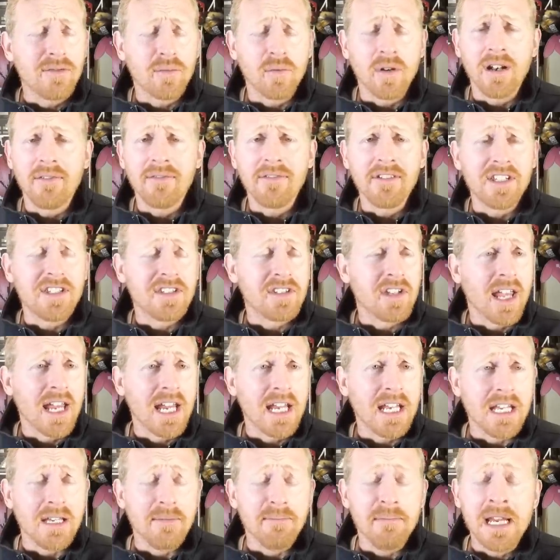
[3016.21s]
Whatever he's
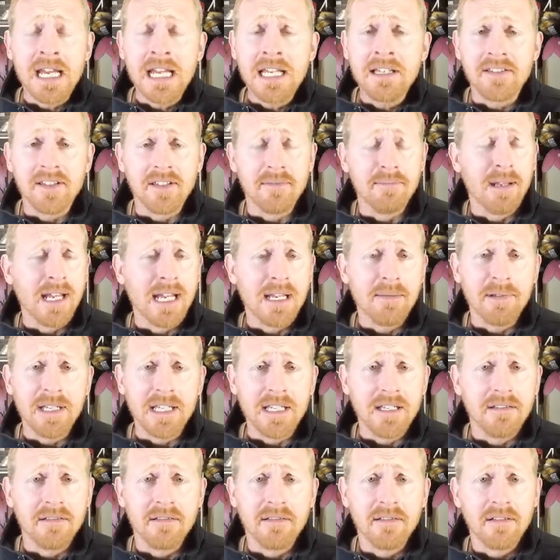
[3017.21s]
saying, he means it, baby.
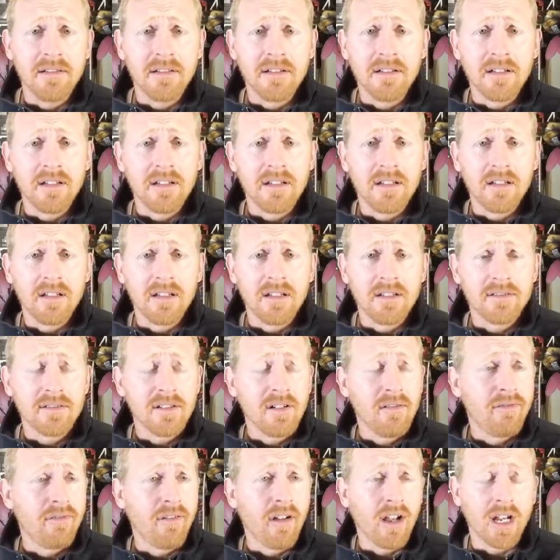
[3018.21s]
There's no
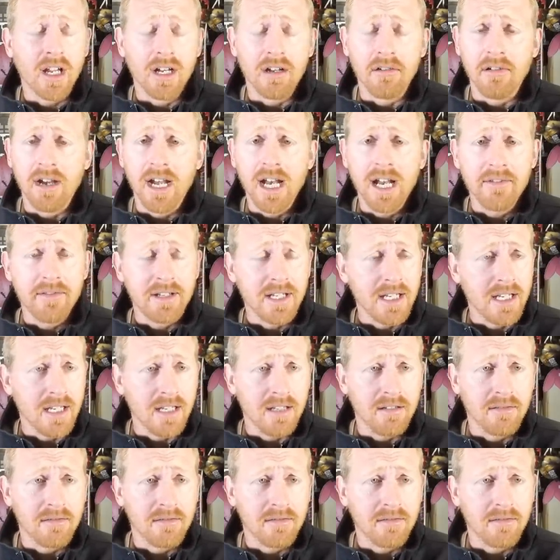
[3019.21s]
fucking around here.